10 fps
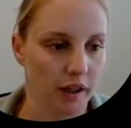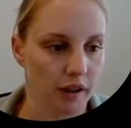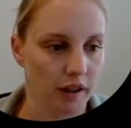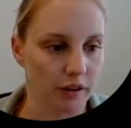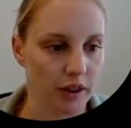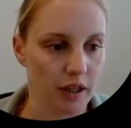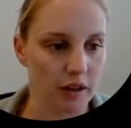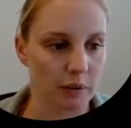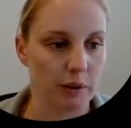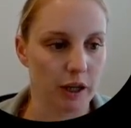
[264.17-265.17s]
The other thing
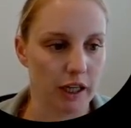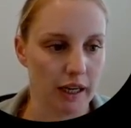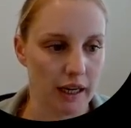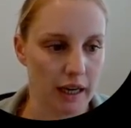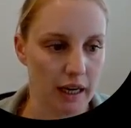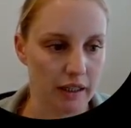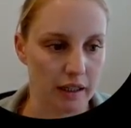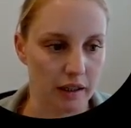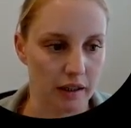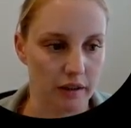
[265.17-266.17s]
that we want to add
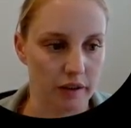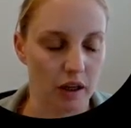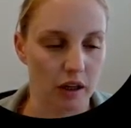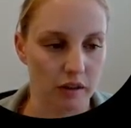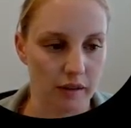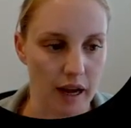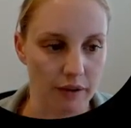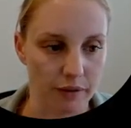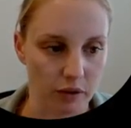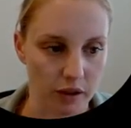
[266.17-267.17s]
is our
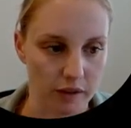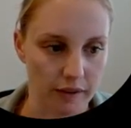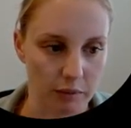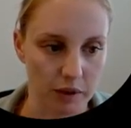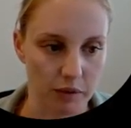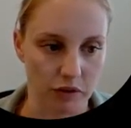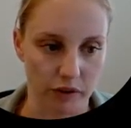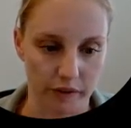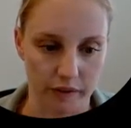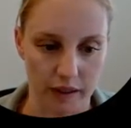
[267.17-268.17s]
left grid segment, which
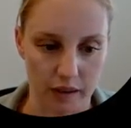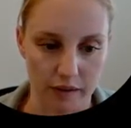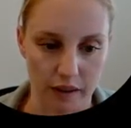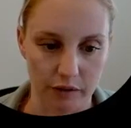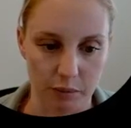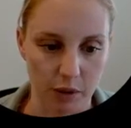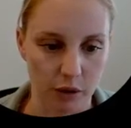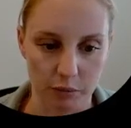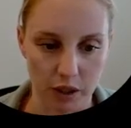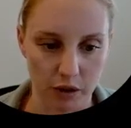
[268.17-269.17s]
is this 87
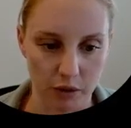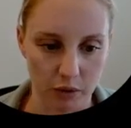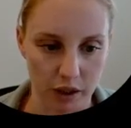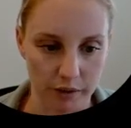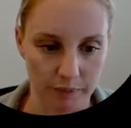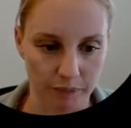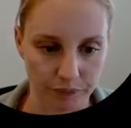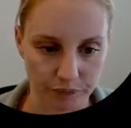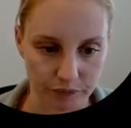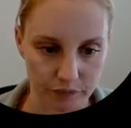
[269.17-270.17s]
millimeter one.
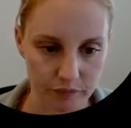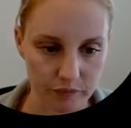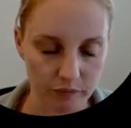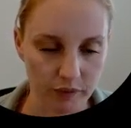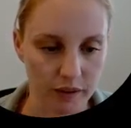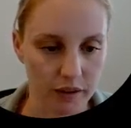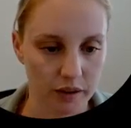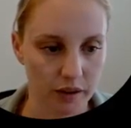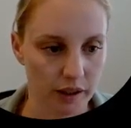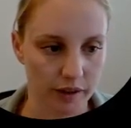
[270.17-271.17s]

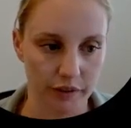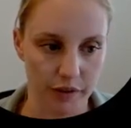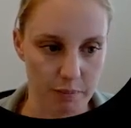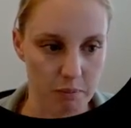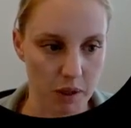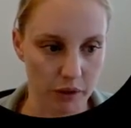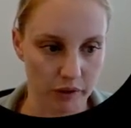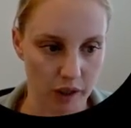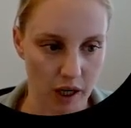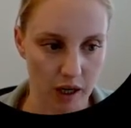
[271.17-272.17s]
That is the
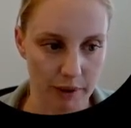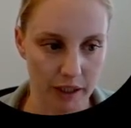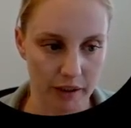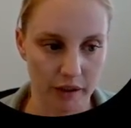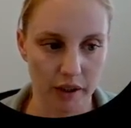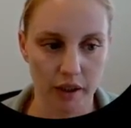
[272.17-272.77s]
most common